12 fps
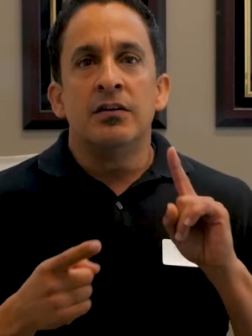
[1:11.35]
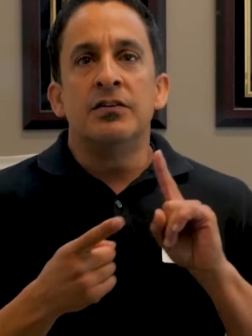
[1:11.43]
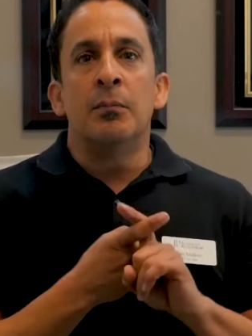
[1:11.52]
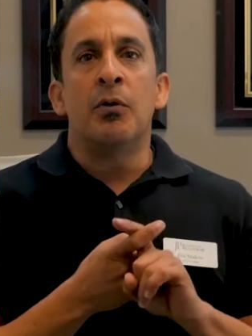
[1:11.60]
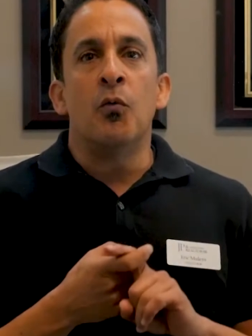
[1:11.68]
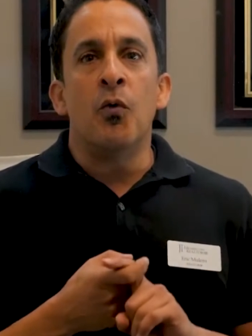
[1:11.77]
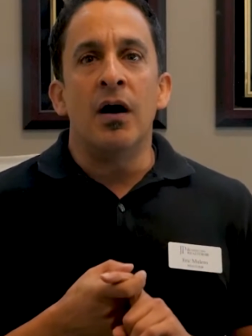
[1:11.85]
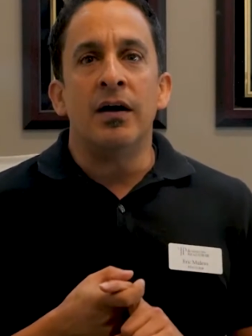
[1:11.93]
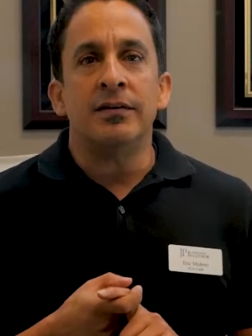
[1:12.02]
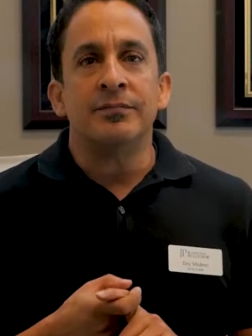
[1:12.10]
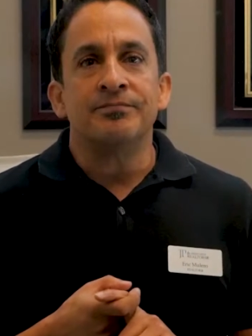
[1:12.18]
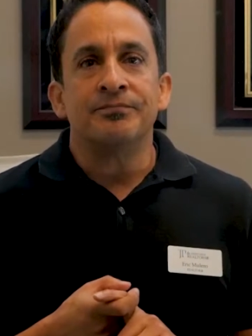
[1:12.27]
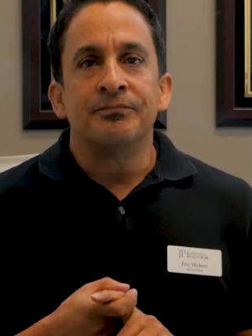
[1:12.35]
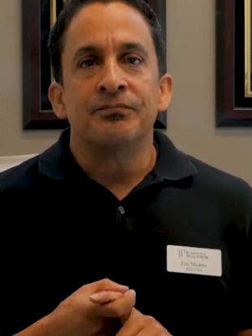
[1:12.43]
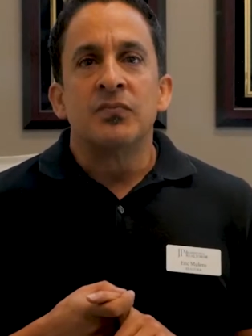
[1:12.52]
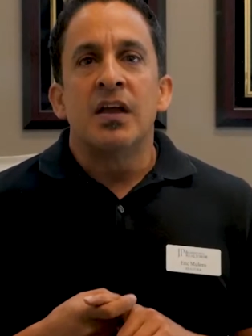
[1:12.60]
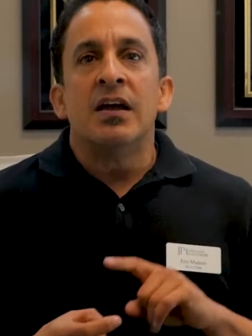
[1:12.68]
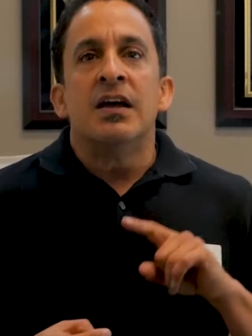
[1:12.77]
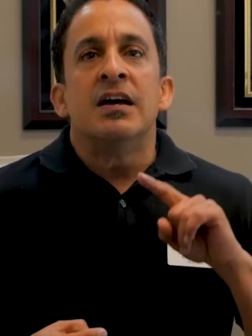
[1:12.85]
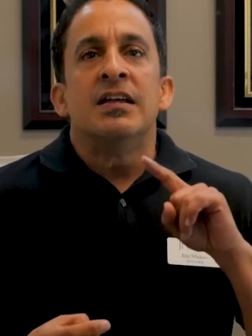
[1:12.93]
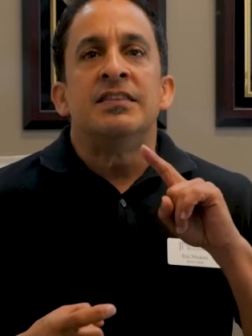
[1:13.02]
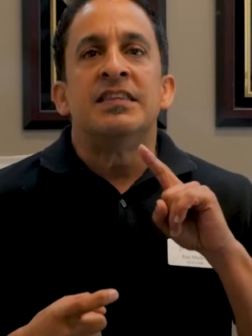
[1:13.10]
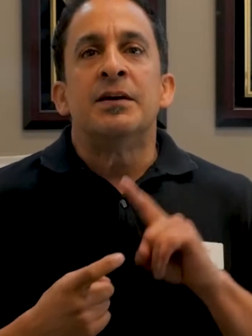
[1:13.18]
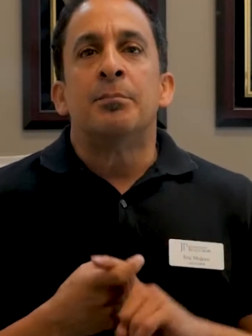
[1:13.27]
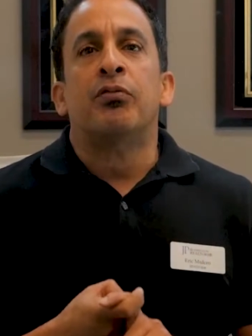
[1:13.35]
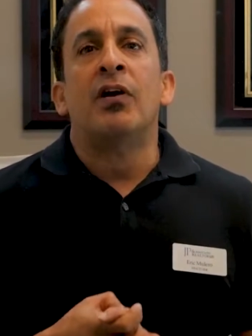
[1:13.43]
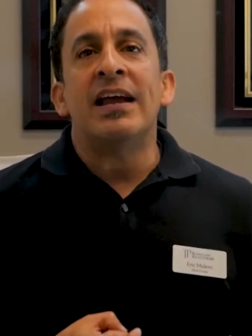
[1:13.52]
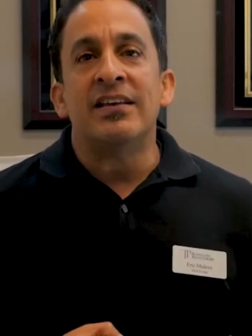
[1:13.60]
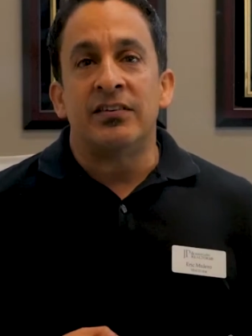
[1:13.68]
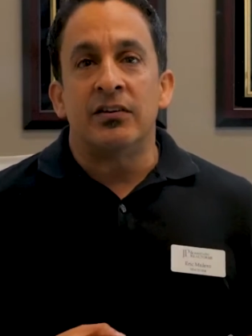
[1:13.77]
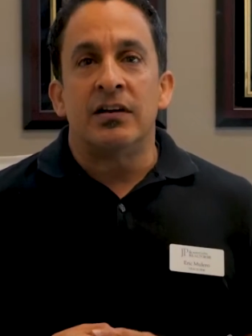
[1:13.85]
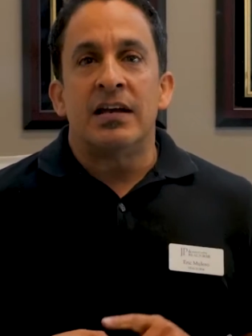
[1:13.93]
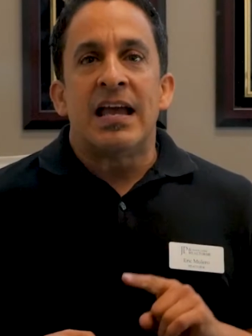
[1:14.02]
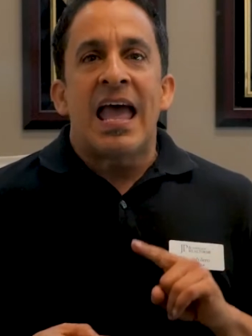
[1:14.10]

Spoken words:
Number 1, the appraiser